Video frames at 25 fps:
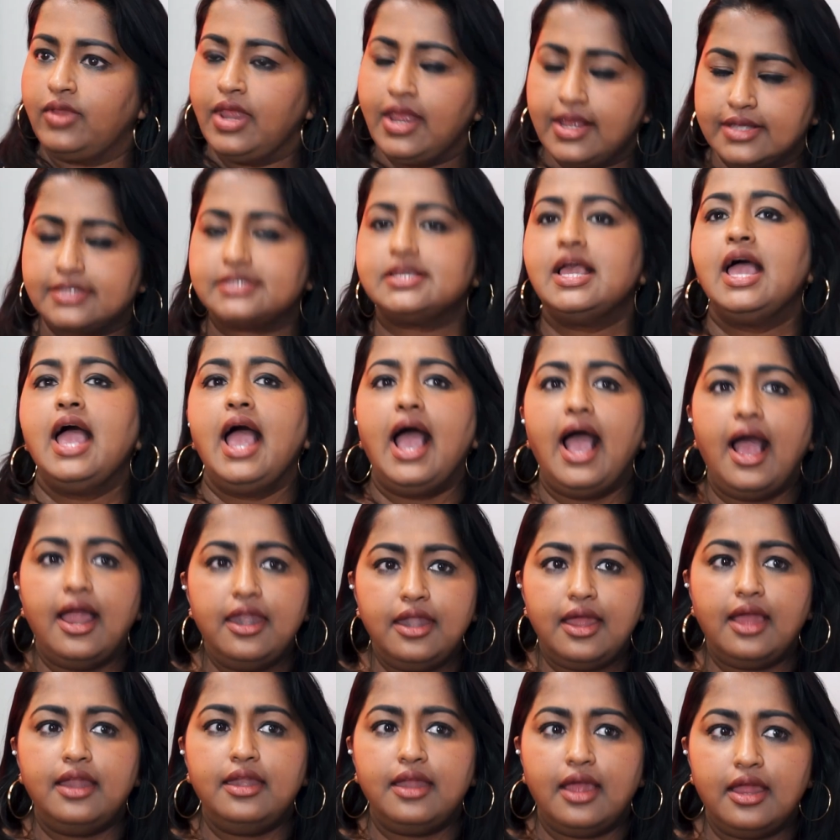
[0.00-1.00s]
Yes, and
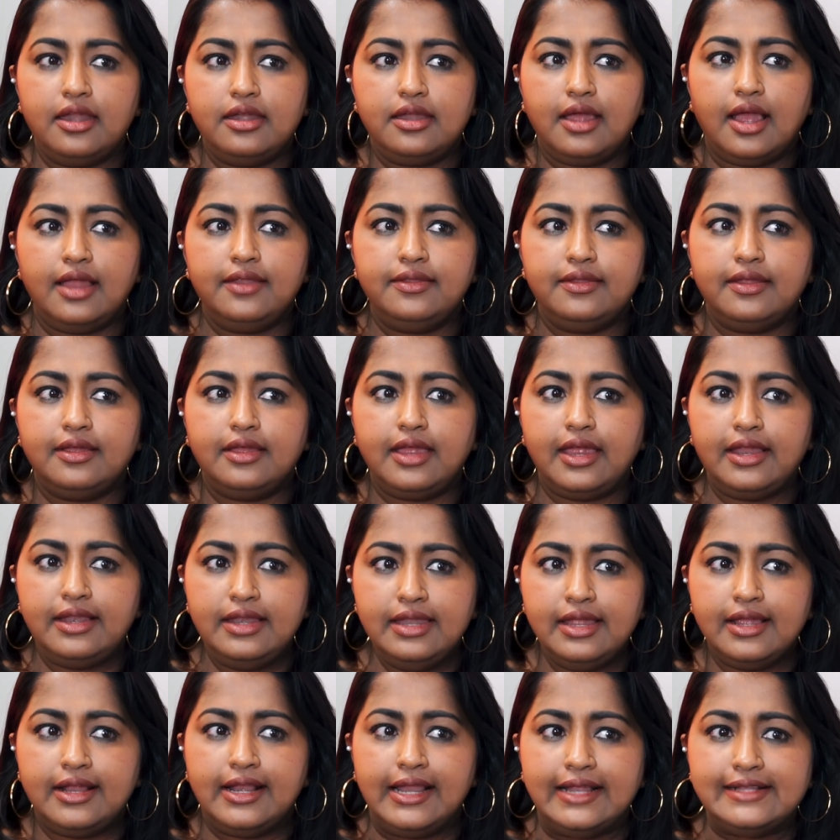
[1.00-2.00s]
the
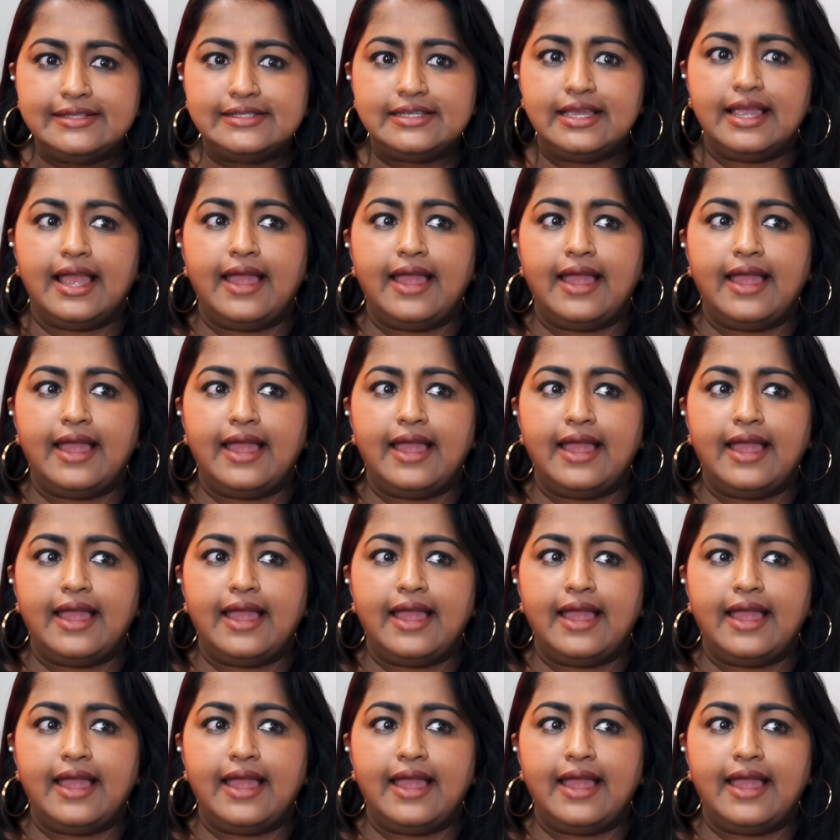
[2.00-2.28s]
ethnic cleansing